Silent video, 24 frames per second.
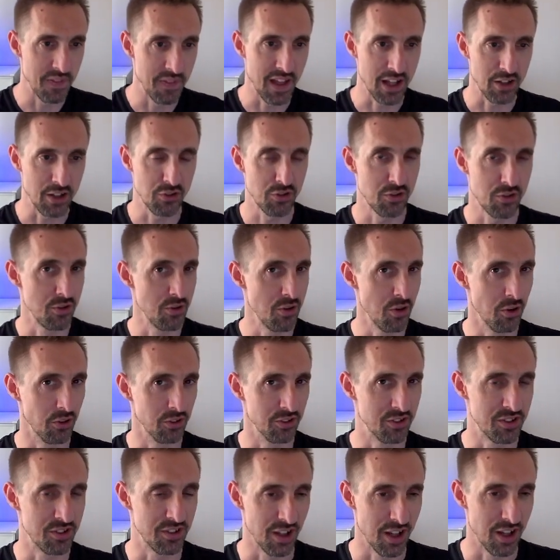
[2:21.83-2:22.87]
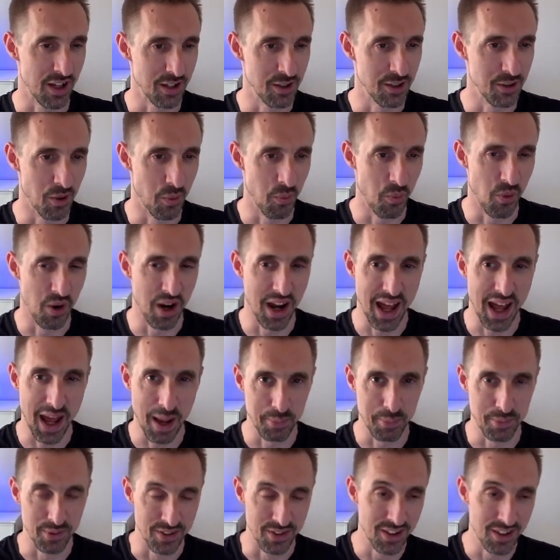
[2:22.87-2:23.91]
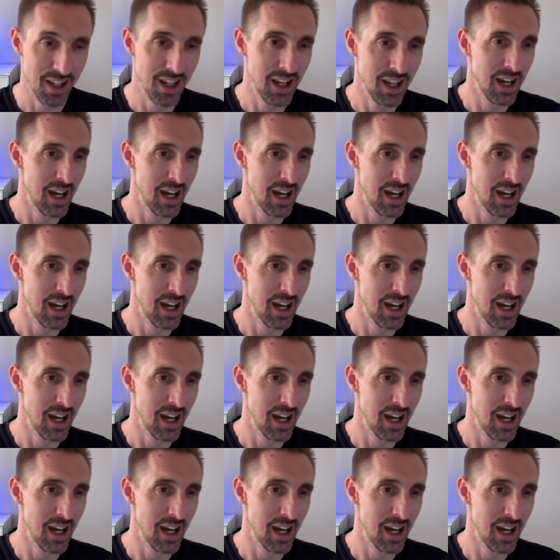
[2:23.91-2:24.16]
that's not what happened.